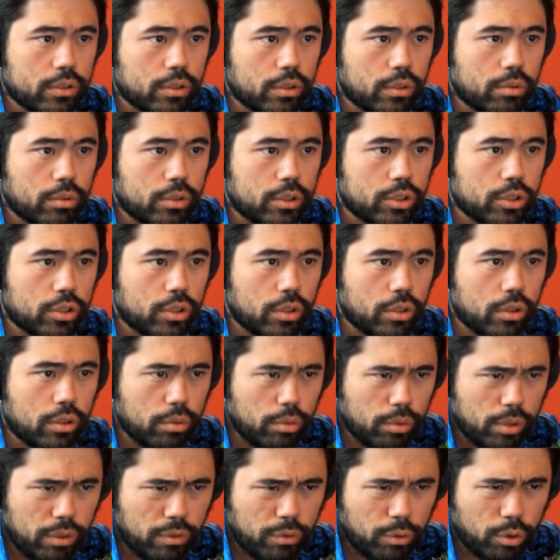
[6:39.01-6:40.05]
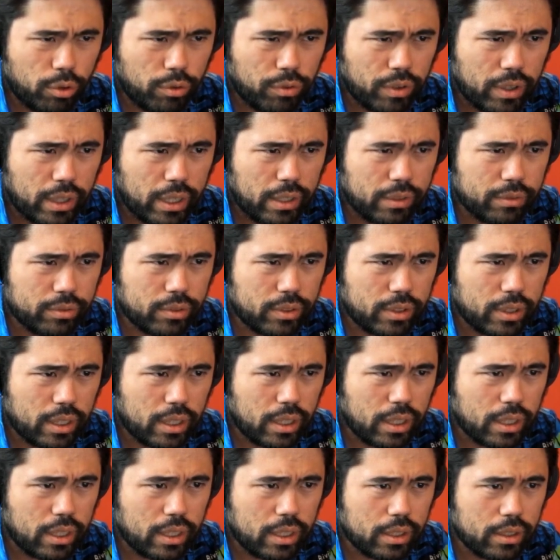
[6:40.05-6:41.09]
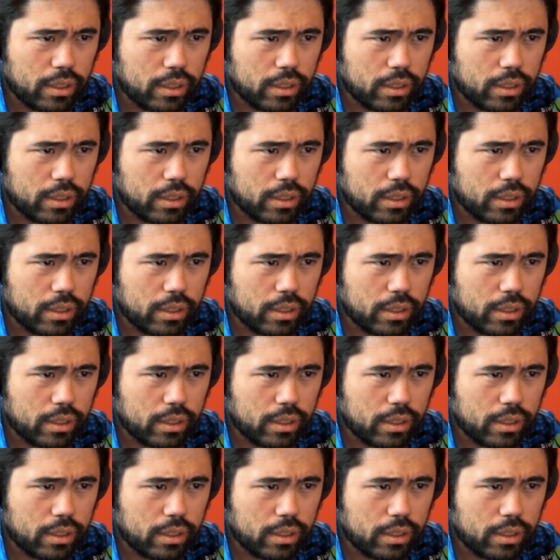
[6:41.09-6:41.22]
so three should go three, four, five, uh,